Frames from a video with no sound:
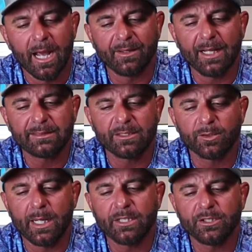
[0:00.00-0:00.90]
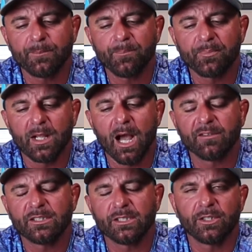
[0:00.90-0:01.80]
In that situation,
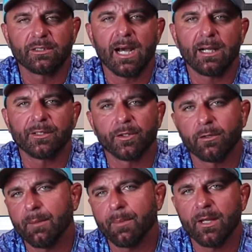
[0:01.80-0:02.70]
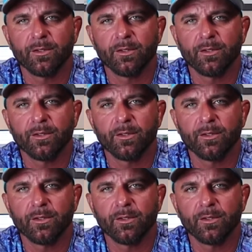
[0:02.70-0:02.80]
obviously, you can dial in your crankbait.